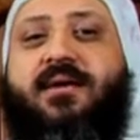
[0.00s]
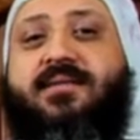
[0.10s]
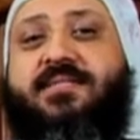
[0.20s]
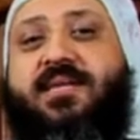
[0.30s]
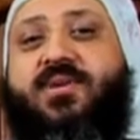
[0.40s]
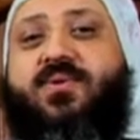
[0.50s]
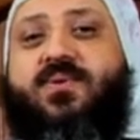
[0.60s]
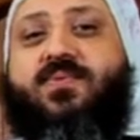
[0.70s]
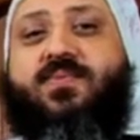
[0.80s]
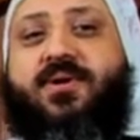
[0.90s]
see your
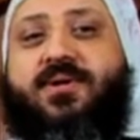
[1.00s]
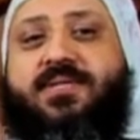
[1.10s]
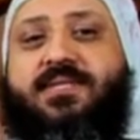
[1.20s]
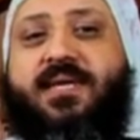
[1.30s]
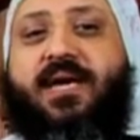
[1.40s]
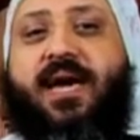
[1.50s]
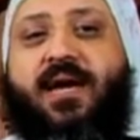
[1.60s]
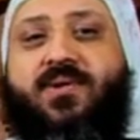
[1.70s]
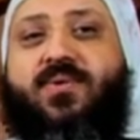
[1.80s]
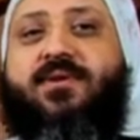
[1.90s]
good works
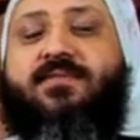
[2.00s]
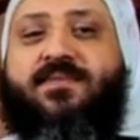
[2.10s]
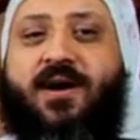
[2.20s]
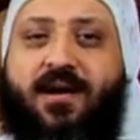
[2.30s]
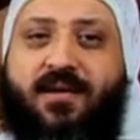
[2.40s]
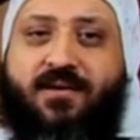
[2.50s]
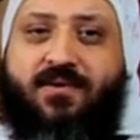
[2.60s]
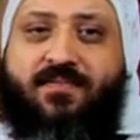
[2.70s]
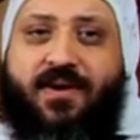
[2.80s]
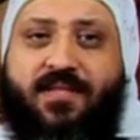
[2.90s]
and glorify
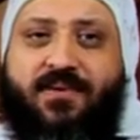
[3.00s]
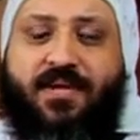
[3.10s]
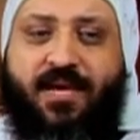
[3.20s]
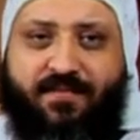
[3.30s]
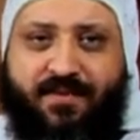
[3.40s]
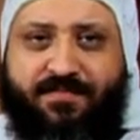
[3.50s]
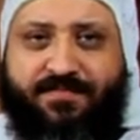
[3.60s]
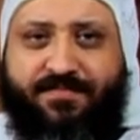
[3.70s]
your Father in heaven."